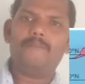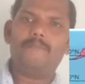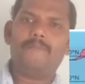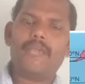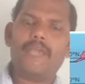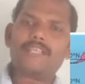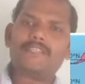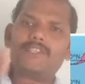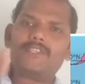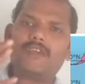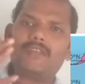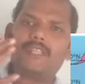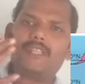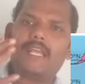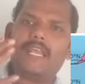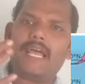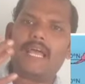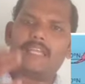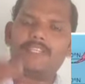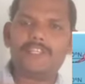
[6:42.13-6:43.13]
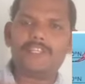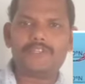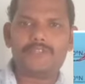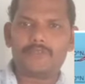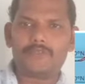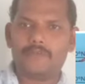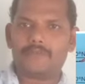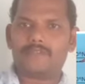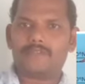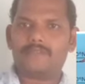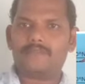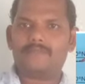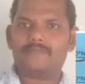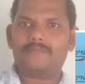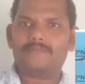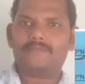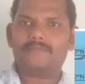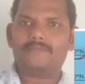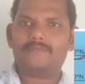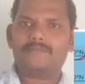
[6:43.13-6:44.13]
based on the latitudes.
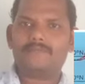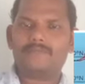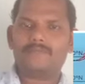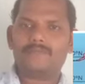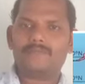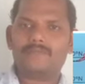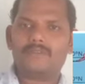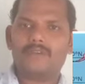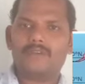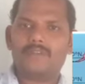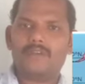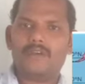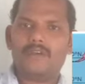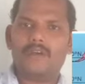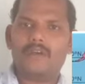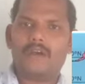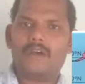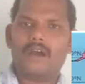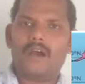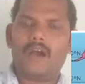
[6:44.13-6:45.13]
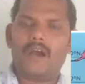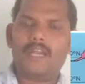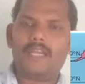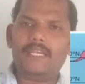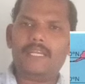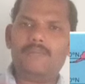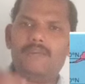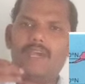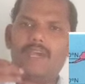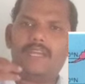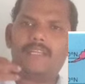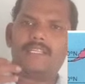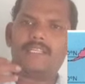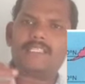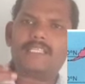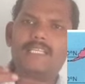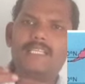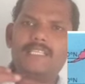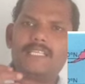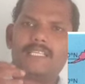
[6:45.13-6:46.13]
Already we are
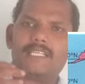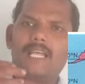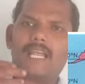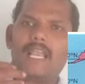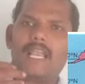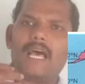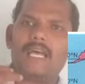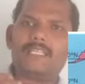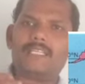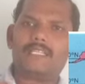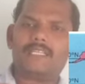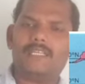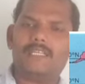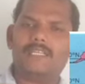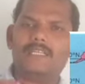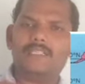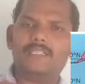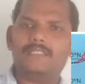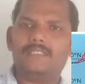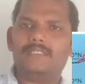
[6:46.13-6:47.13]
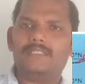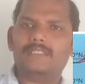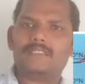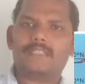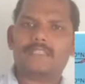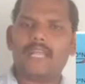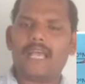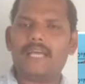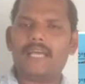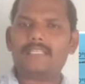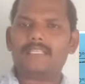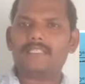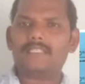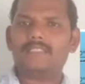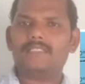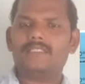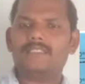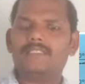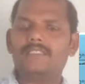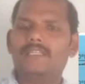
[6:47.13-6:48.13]
discussing the last class.
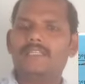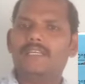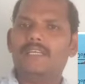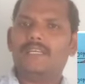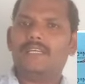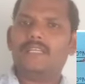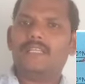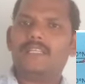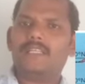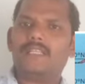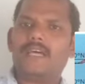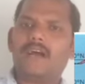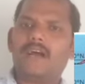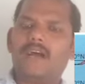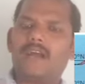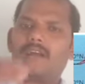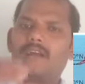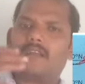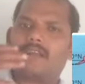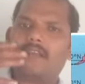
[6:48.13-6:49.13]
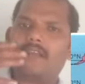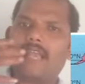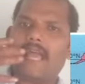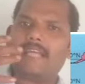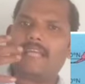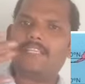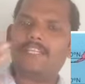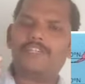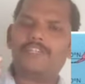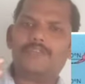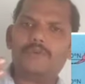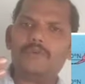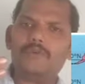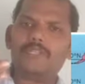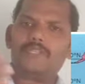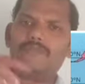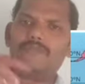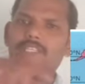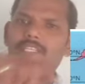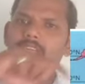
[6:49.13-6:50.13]
The
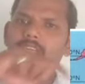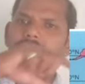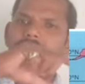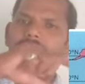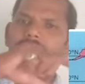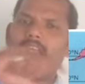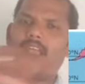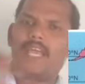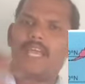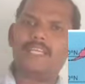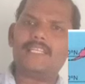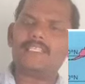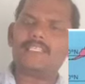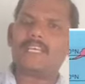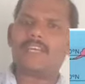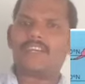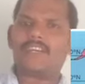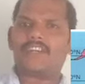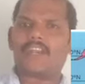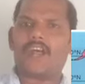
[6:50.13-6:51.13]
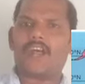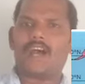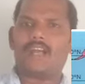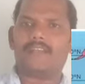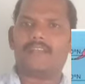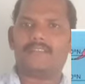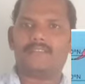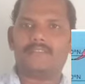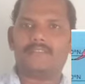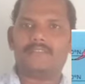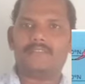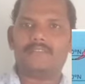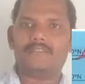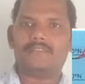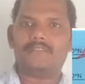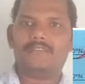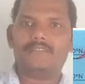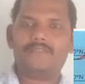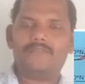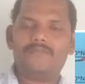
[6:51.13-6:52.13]
latitudes, which is the lines are drawn
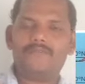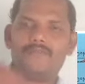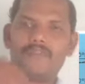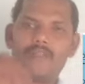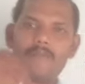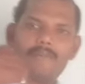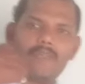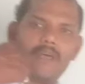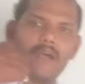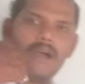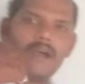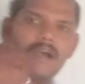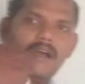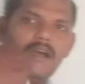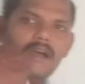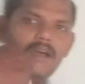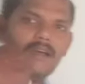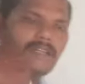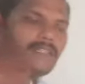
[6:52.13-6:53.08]
from the